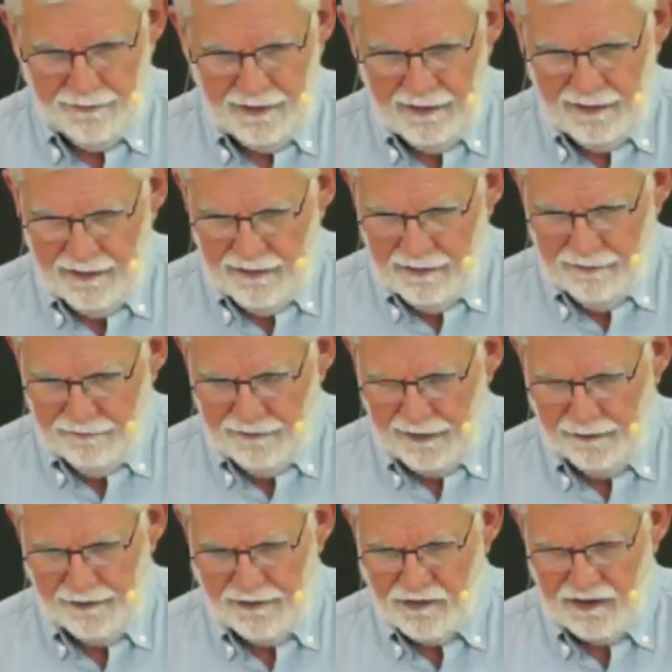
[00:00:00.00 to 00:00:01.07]
Very
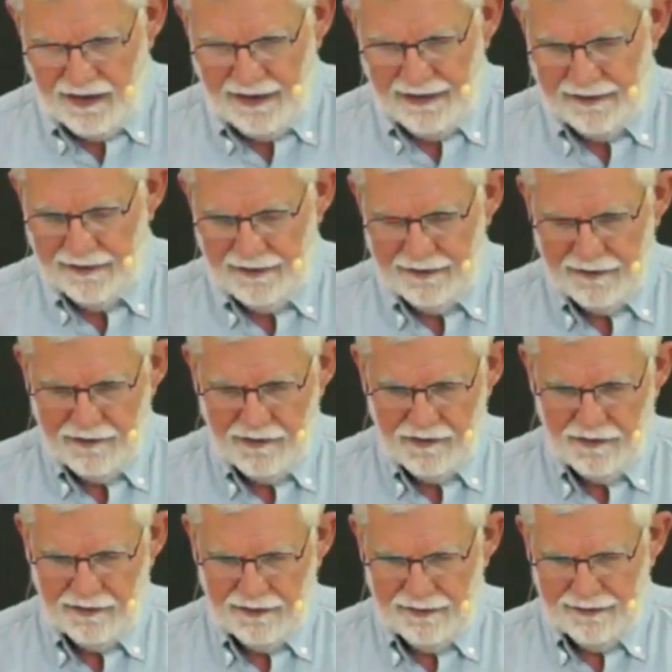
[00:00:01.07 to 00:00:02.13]
sad. It's
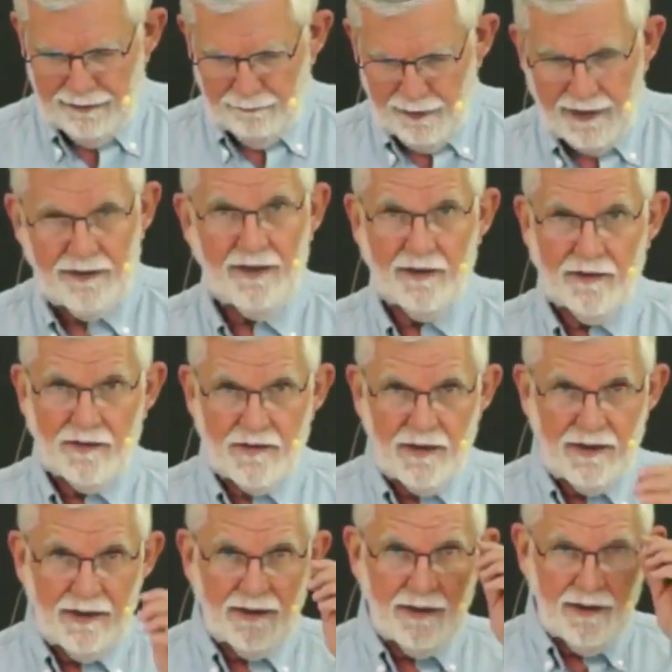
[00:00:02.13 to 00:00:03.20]
about the sin
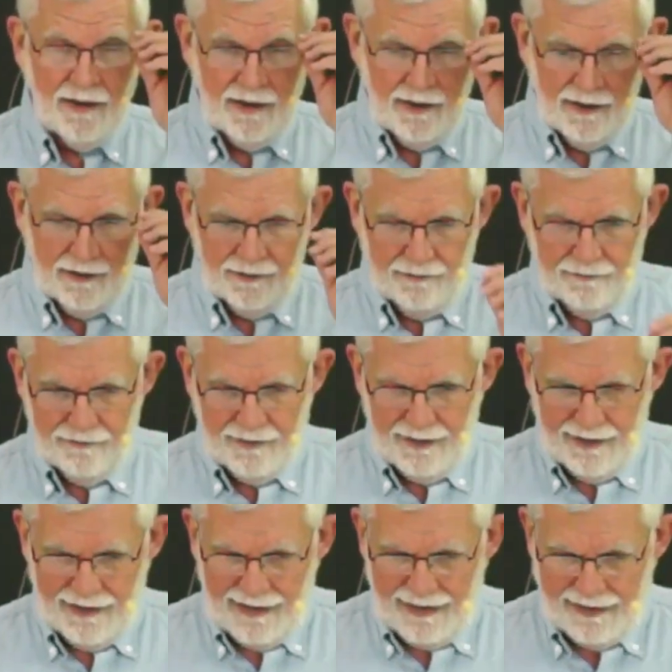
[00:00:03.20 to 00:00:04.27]
of
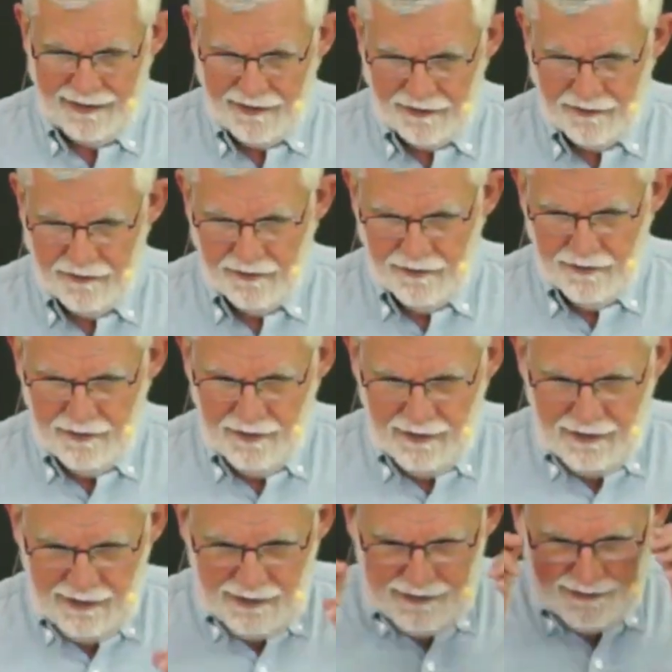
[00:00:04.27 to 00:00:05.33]
Achan. He
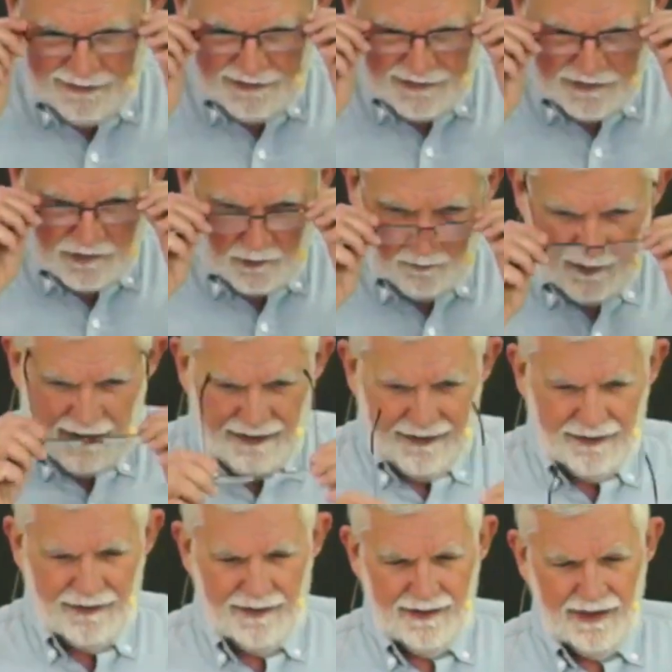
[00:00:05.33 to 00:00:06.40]
disobeyed
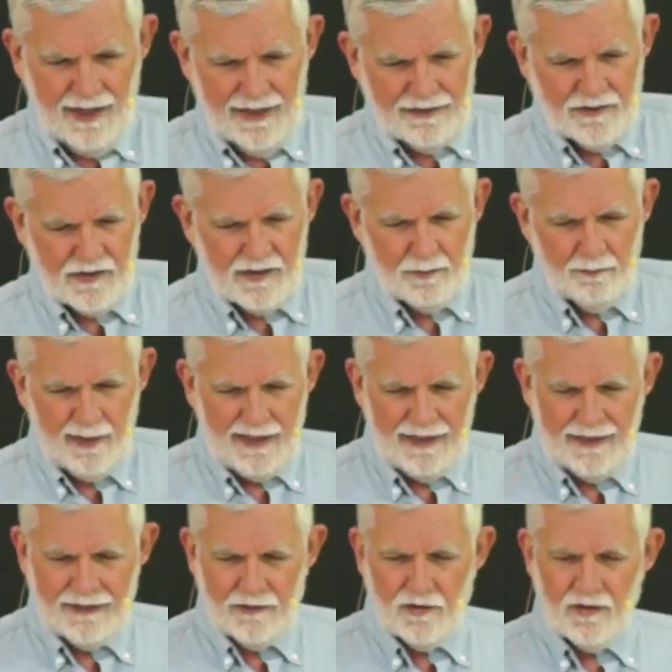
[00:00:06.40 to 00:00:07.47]
God's command to
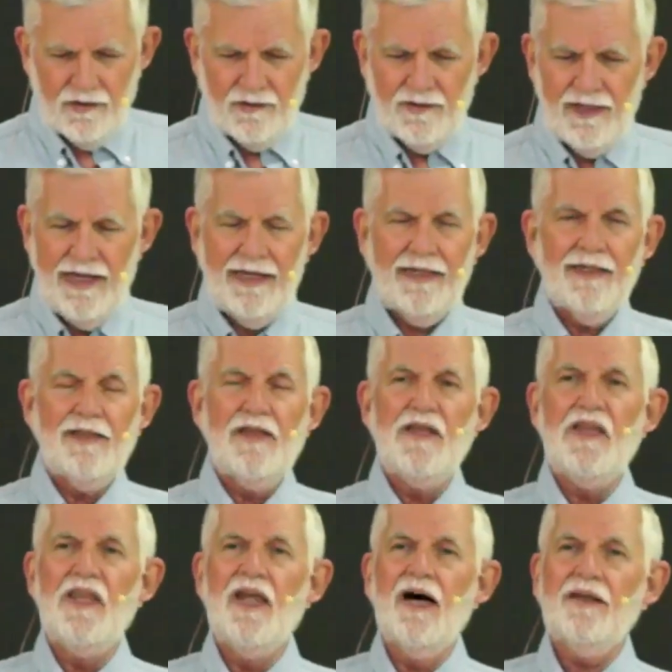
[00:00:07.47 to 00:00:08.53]
take
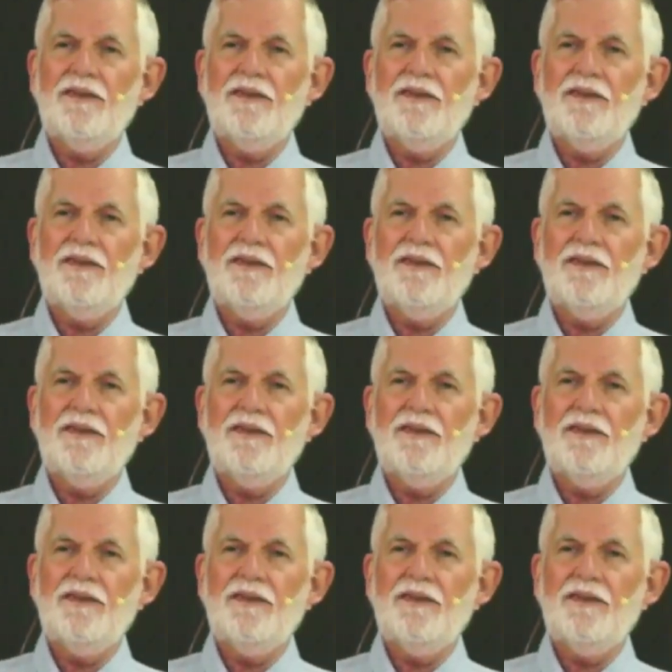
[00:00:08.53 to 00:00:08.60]
nothing,